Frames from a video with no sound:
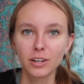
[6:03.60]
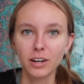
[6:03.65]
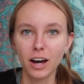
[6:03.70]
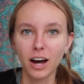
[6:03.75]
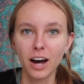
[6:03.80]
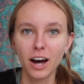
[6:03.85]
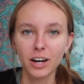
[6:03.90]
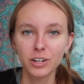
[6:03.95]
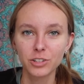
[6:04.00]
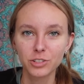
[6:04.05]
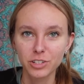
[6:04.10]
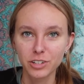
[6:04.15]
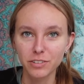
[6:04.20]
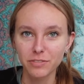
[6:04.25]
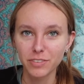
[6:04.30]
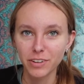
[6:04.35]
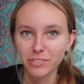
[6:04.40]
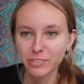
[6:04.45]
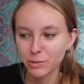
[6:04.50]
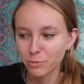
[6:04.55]

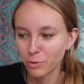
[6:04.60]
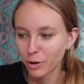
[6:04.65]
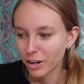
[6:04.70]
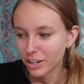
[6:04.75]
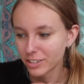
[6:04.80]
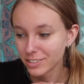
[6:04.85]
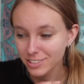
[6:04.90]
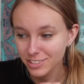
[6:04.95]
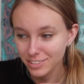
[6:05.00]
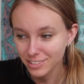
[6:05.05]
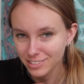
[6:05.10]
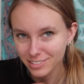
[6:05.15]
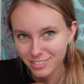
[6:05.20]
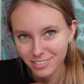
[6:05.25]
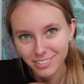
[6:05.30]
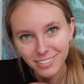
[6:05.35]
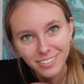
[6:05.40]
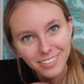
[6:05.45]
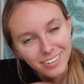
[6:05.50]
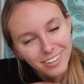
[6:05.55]
150 words
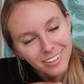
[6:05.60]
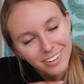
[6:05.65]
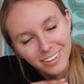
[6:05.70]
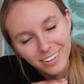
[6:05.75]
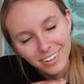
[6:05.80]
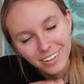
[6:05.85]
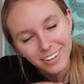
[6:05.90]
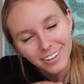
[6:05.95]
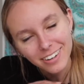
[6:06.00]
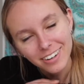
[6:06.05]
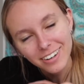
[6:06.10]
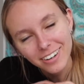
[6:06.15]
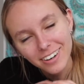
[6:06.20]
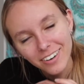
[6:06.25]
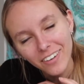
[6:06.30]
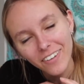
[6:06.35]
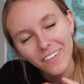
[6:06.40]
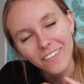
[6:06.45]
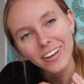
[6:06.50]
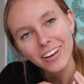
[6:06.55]

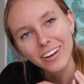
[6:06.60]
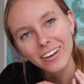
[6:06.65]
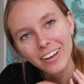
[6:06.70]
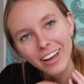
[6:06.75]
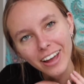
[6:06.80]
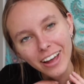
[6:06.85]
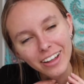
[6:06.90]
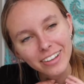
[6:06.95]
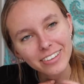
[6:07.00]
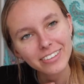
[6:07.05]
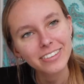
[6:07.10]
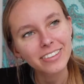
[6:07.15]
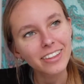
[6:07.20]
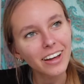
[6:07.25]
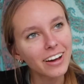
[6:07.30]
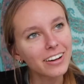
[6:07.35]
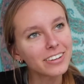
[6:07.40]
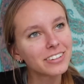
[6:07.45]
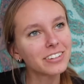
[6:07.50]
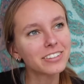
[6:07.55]
on an answer
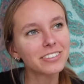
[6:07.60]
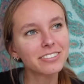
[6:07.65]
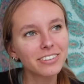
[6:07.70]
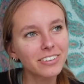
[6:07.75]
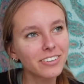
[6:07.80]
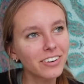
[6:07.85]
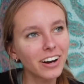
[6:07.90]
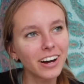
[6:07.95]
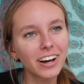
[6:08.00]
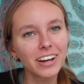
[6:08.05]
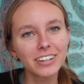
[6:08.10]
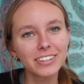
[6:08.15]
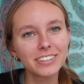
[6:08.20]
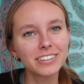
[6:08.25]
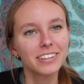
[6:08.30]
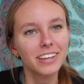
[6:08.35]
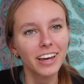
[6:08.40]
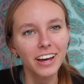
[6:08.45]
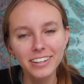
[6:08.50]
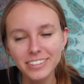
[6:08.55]
that just requires
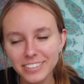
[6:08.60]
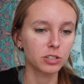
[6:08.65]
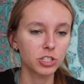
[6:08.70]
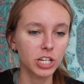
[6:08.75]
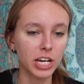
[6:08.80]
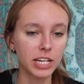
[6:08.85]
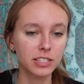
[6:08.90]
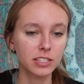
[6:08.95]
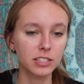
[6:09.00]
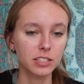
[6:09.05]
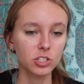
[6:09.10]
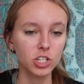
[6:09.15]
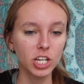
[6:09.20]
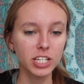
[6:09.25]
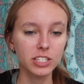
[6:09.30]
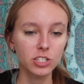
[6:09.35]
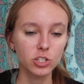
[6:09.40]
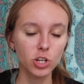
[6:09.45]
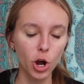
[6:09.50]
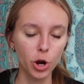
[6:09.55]
yes.
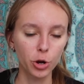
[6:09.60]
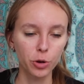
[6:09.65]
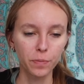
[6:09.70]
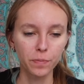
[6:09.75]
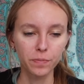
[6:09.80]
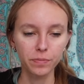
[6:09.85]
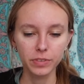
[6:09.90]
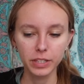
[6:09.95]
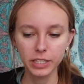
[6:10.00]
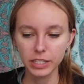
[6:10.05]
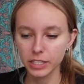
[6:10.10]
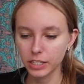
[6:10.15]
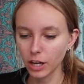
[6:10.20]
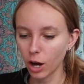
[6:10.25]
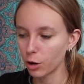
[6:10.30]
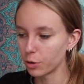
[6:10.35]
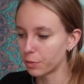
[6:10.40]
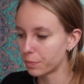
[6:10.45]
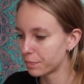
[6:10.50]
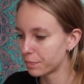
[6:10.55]
Shaz, no. Go.